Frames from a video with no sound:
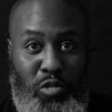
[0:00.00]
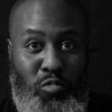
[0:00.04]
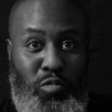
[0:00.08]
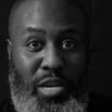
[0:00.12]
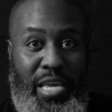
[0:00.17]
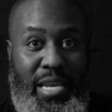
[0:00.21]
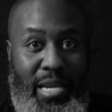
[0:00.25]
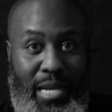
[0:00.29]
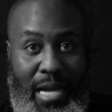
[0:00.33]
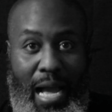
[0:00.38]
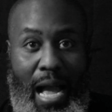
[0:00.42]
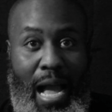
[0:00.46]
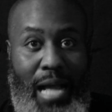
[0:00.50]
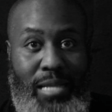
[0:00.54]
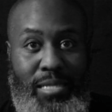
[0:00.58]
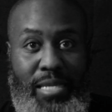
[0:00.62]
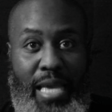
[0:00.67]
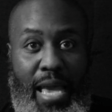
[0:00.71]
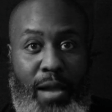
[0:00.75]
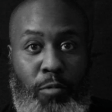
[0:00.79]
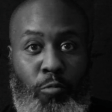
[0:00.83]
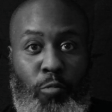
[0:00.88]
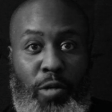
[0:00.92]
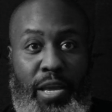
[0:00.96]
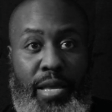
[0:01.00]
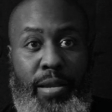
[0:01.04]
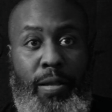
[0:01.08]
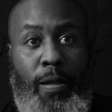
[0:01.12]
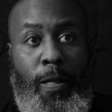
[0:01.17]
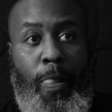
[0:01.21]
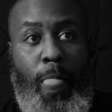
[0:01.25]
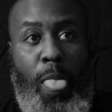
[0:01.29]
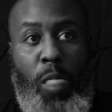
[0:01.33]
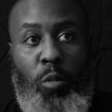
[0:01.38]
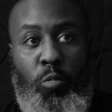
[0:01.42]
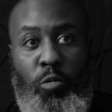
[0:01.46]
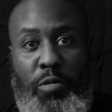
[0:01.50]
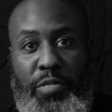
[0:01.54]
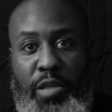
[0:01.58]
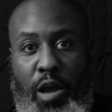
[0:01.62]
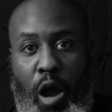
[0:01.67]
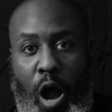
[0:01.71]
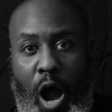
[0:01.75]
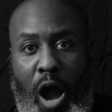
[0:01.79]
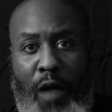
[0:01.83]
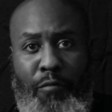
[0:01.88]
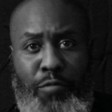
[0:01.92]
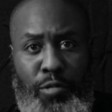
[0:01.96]
you get in contact with when
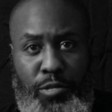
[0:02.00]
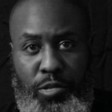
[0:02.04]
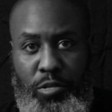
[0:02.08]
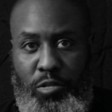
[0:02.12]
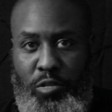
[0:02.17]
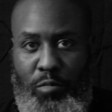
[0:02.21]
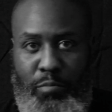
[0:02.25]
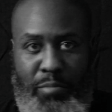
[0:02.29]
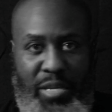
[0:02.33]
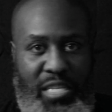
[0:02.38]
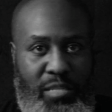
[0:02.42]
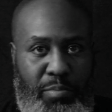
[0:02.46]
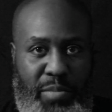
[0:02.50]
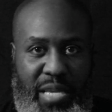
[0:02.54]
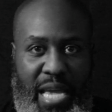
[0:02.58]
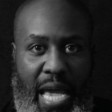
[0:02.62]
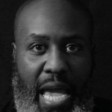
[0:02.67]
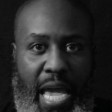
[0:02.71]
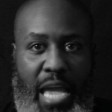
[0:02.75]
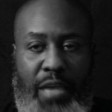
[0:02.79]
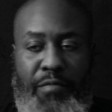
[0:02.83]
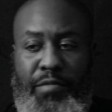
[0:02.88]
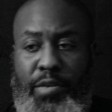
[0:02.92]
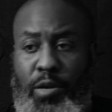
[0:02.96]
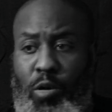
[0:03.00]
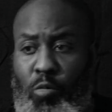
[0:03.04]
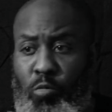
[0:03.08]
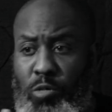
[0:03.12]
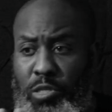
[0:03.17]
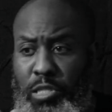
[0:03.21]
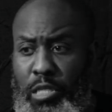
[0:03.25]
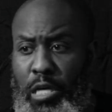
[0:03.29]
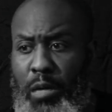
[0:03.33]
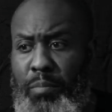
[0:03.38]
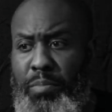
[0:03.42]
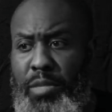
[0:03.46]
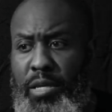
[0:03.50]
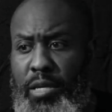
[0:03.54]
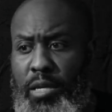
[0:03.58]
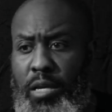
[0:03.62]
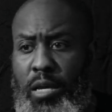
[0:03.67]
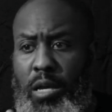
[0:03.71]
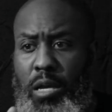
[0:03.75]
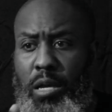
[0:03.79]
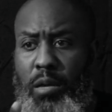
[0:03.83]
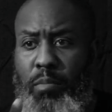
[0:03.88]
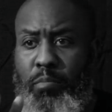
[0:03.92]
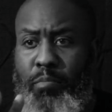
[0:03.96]
their officers are misbehaving or when something
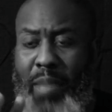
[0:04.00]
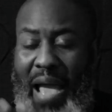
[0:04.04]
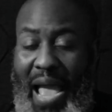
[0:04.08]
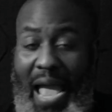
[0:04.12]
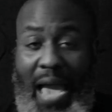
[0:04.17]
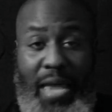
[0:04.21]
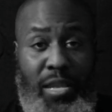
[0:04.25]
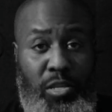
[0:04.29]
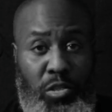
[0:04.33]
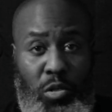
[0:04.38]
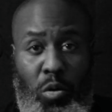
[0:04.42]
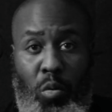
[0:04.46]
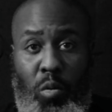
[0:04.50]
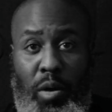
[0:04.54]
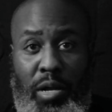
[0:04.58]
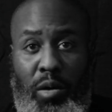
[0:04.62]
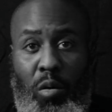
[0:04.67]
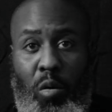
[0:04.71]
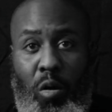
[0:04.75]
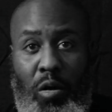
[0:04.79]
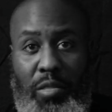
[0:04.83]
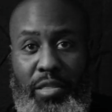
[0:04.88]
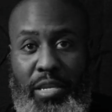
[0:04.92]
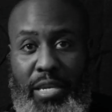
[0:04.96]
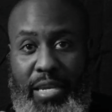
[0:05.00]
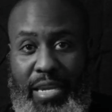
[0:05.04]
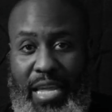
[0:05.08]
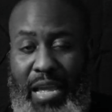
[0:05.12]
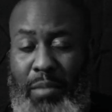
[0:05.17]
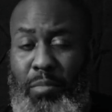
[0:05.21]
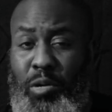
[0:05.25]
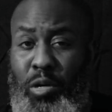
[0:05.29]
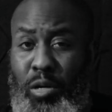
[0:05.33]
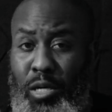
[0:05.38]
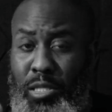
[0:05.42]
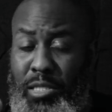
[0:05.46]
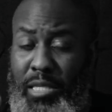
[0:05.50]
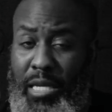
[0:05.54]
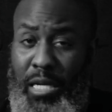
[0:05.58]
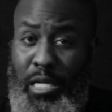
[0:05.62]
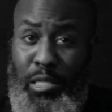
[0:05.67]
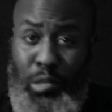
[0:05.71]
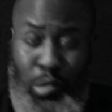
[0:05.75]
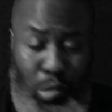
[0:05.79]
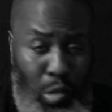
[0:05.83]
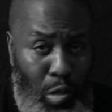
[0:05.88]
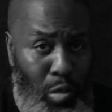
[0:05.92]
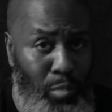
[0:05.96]
bad is going on in the neighborhoods that
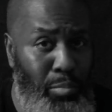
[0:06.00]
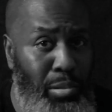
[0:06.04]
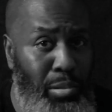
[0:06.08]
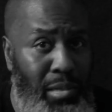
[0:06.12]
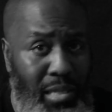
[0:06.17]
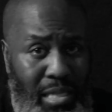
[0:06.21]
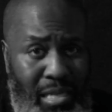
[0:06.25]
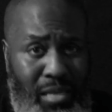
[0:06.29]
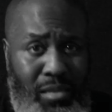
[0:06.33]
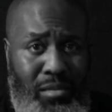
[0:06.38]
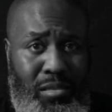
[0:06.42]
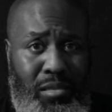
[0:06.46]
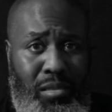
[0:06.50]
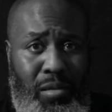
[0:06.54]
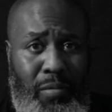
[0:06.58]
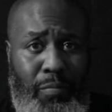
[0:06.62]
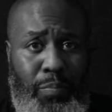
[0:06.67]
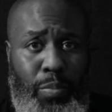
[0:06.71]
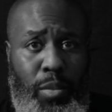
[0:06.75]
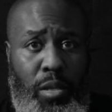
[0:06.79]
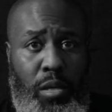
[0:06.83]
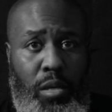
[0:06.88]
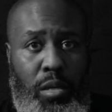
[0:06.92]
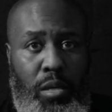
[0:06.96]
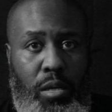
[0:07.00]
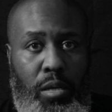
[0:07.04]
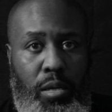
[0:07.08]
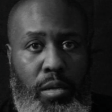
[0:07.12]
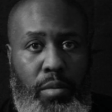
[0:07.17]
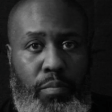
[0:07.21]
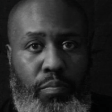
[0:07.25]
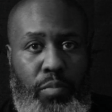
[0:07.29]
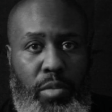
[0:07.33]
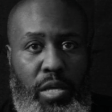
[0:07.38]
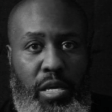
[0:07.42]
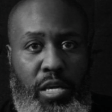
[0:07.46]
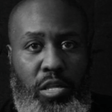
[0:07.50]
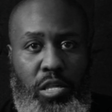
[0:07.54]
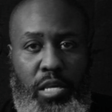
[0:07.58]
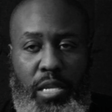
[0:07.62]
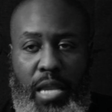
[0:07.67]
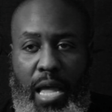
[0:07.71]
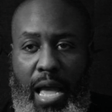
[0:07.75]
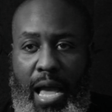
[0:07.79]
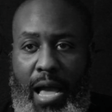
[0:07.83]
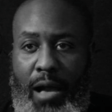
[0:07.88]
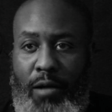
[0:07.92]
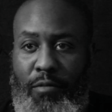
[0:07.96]
concern police. He should
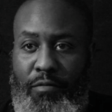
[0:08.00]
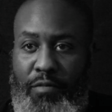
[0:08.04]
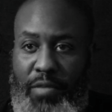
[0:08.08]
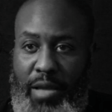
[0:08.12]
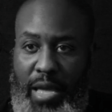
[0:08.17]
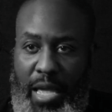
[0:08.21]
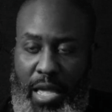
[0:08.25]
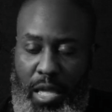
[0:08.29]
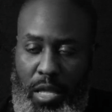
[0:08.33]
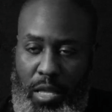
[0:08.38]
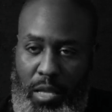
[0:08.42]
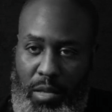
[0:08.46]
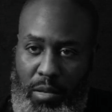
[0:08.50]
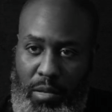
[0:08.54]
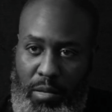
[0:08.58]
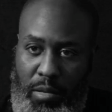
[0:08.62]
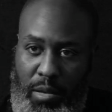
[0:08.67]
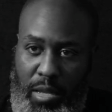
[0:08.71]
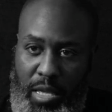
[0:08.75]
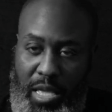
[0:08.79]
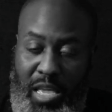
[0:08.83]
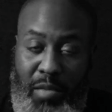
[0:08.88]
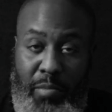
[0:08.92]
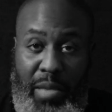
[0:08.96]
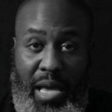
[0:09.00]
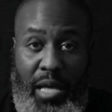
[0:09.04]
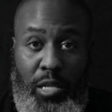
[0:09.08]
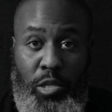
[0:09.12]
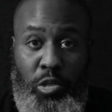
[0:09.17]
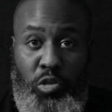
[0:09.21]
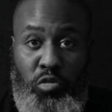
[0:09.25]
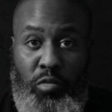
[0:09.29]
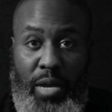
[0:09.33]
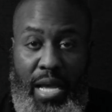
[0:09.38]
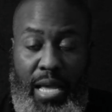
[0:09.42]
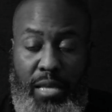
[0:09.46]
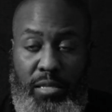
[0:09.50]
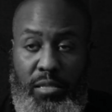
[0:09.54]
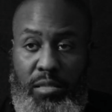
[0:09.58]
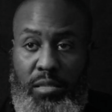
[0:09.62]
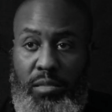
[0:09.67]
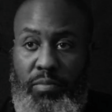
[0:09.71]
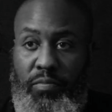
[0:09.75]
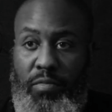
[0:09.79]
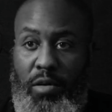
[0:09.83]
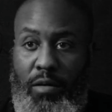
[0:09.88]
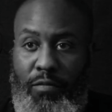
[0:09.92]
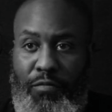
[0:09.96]
have an email
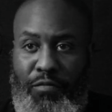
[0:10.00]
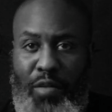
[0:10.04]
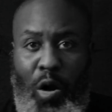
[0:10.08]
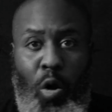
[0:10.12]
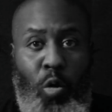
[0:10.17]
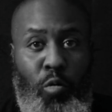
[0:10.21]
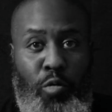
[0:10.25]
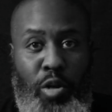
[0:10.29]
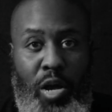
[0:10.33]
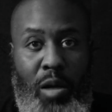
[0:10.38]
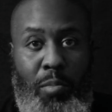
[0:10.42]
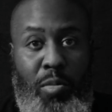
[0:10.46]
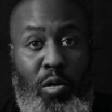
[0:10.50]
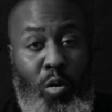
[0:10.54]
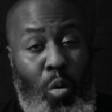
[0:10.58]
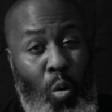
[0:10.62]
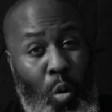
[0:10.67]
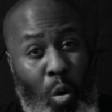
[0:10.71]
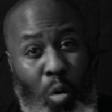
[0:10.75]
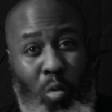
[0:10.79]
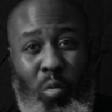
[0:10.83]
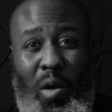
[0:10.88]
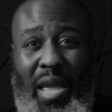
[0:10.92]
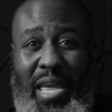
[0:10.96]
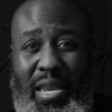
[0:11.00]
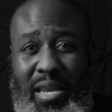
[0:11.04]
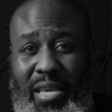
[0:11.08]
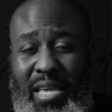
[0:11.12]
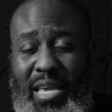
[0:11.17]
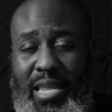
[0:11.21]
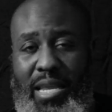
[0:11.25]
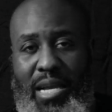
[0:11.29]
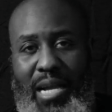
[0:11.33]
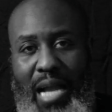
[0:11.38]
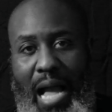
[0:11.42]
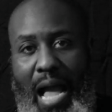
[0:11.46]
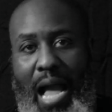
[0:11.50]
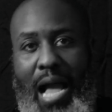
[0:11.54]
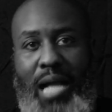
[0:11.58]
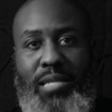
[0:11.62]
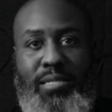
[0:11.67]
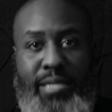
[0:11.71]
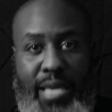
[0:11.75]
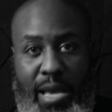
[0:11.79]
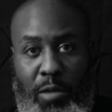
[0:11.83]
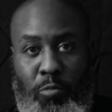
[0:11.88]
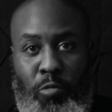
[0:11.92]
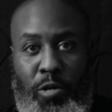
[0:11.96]
address, a phone number, or a way to get in
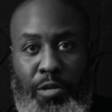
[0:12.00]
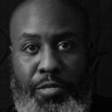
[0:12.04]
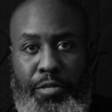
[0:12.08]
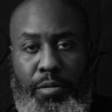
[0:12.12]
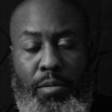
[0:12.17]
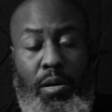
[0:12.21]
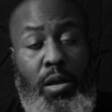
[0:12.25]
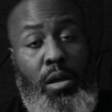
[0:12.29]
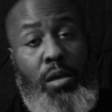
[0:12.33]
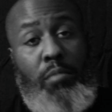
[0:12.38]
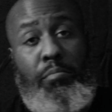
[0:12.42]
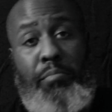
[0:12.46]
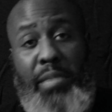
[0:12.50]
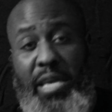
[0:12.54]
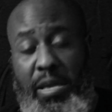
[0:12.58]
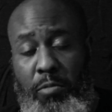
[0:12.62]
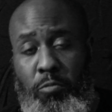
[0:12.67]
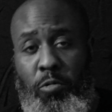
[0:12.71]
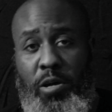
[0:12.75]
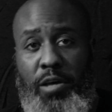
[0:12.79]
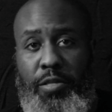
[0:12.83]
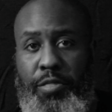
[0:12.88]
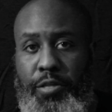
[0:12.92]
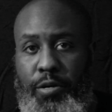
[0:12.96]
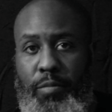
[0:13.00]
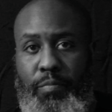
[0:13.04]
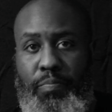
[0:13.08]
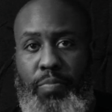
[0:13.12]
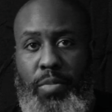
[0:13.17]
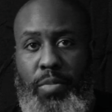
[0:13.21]
contact with them. Meet with them.